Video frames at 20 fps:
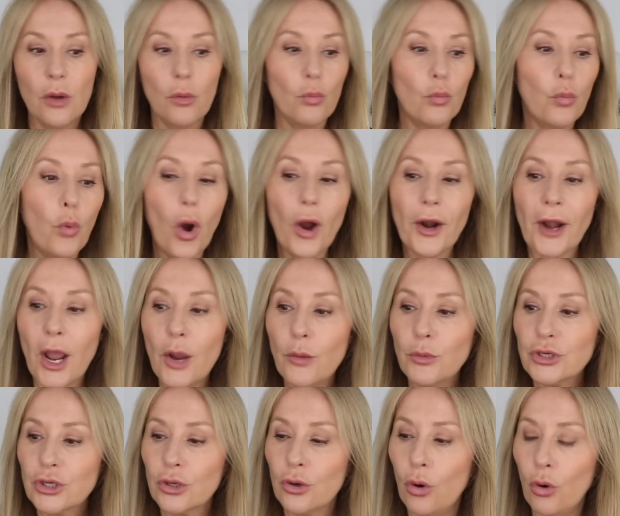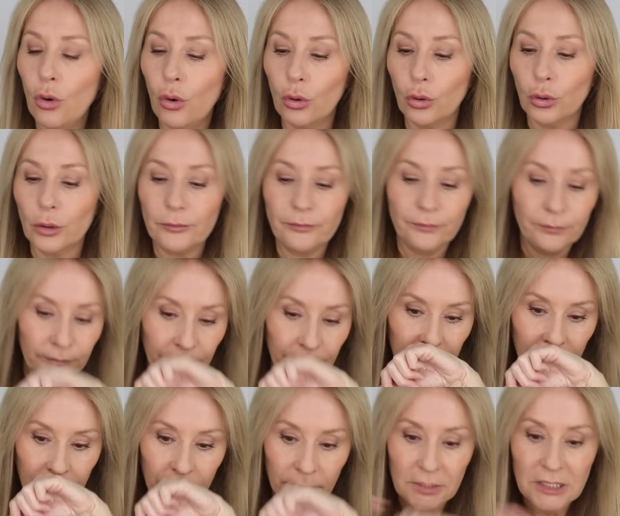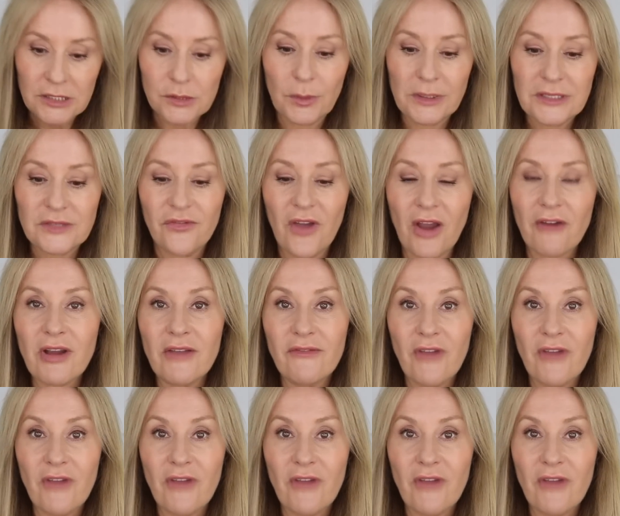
What I would call, this one's very,